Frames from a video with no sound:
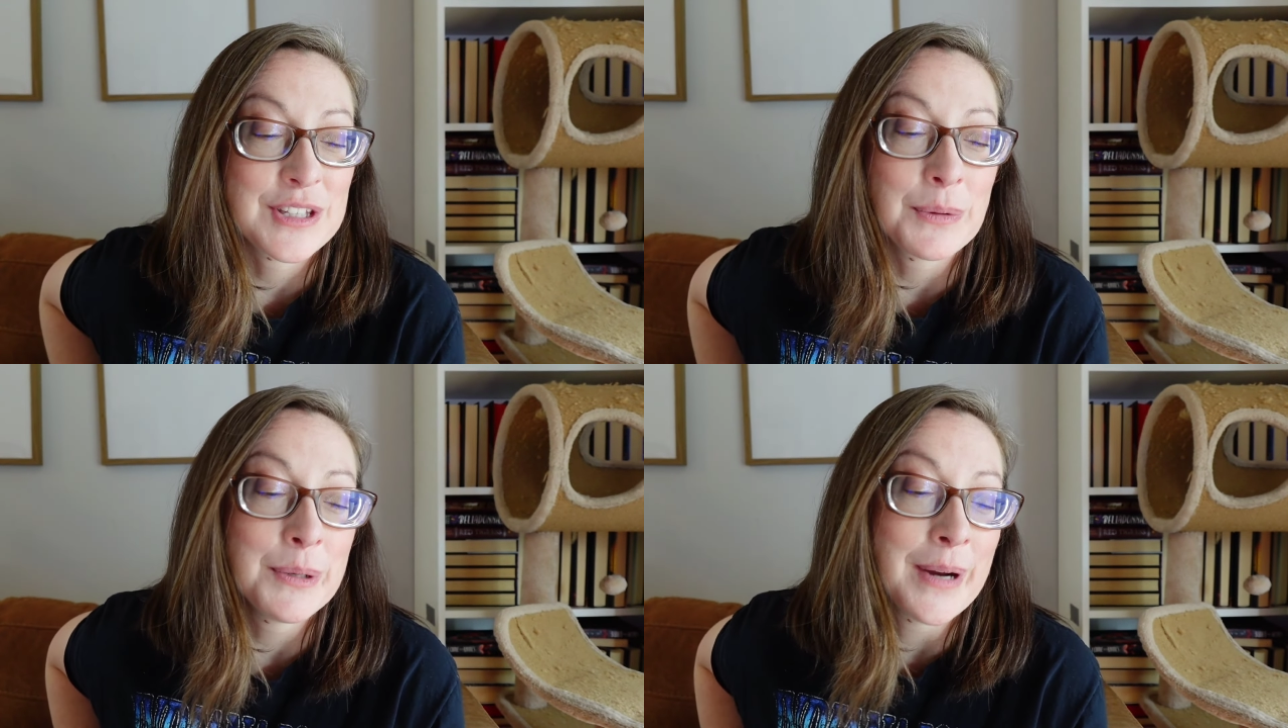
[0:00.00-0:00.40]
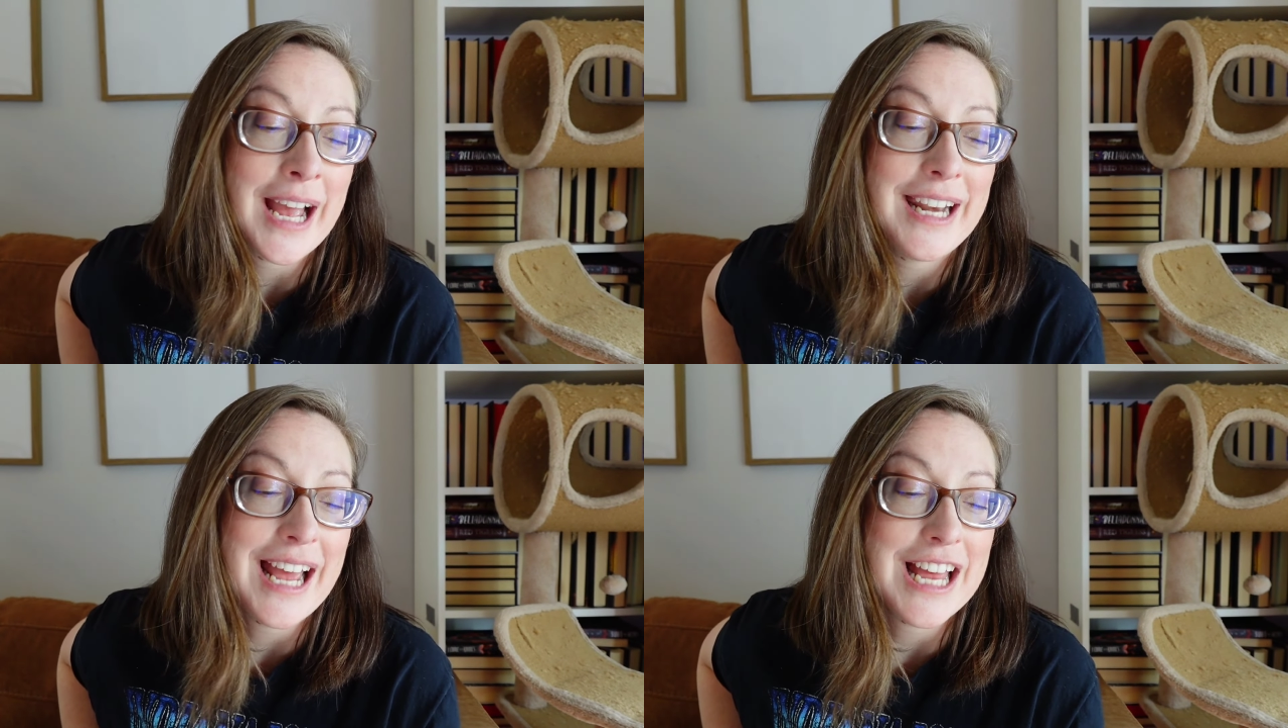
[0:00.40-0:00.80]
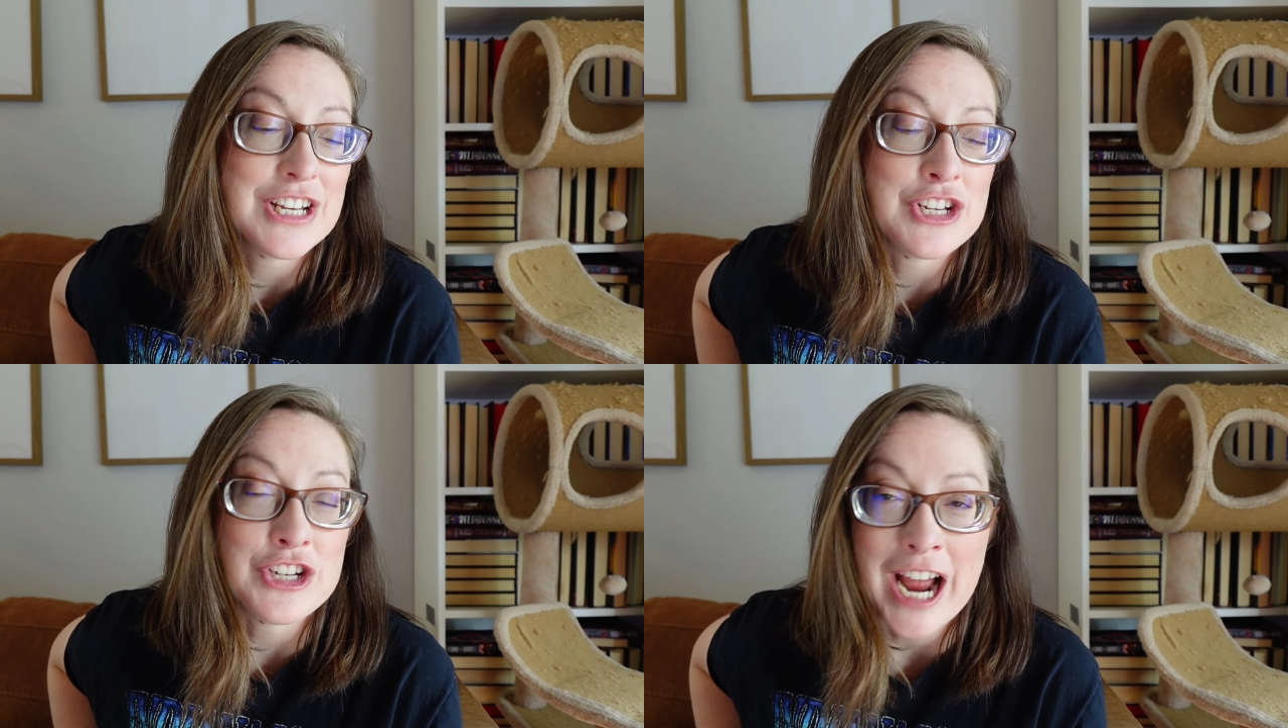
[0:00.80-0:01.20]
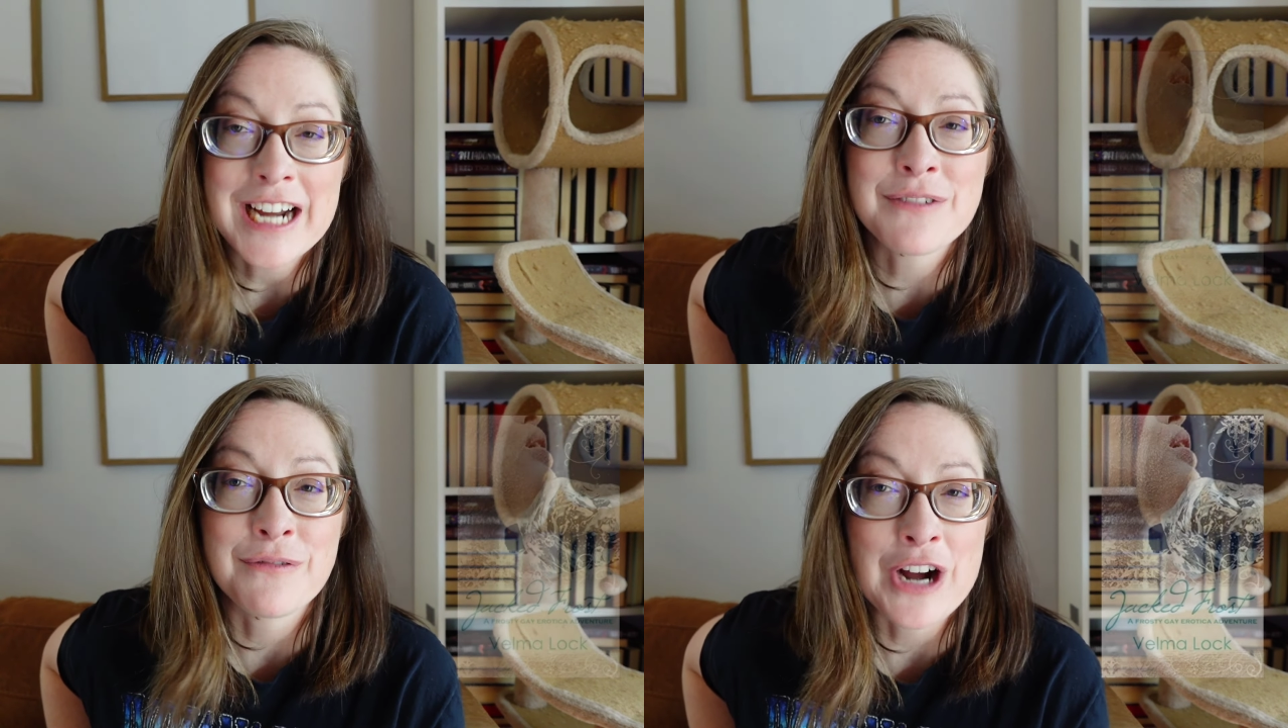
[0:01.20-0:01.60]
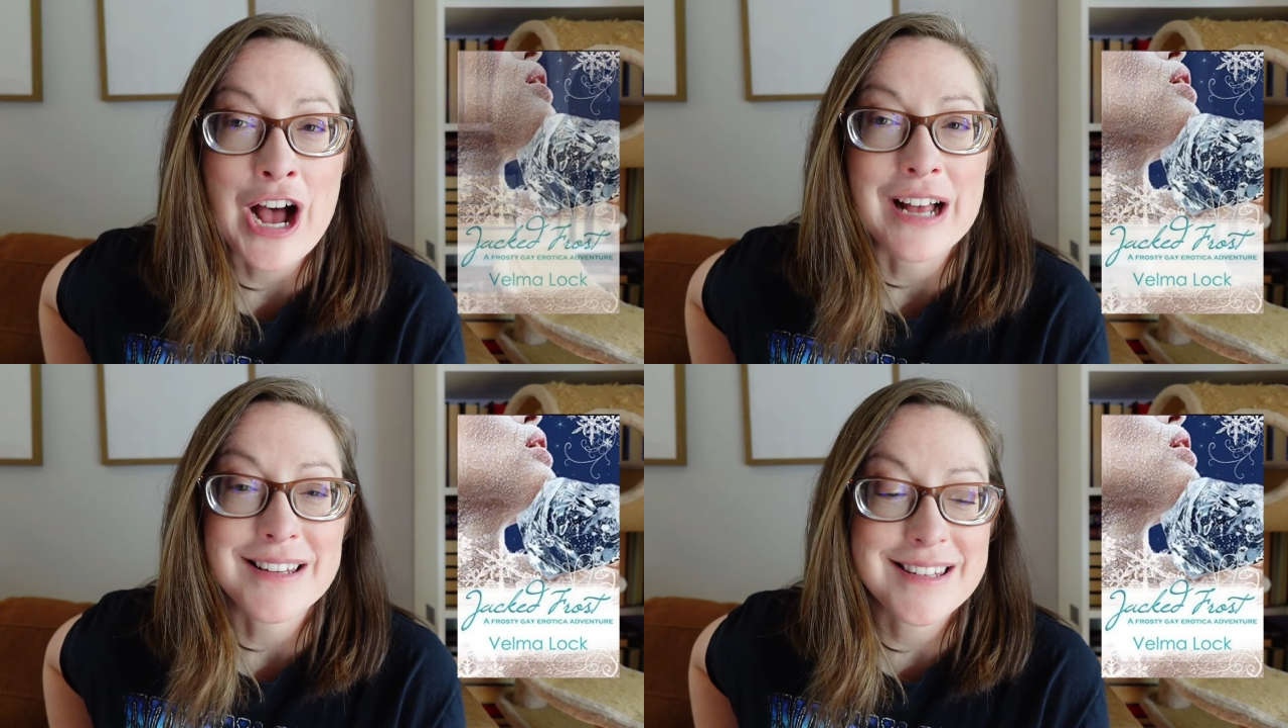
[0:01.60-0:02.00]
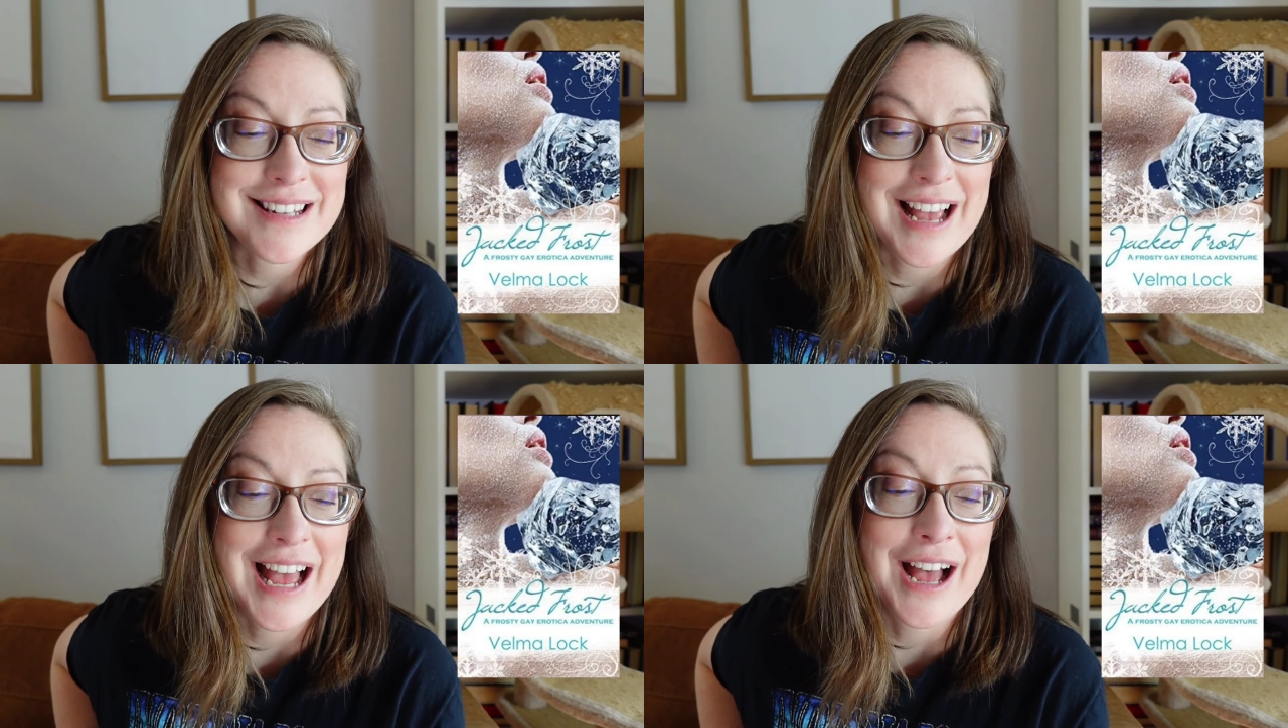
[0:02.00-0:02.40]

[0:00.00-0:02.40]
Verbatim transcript: So we read Jacked Frost,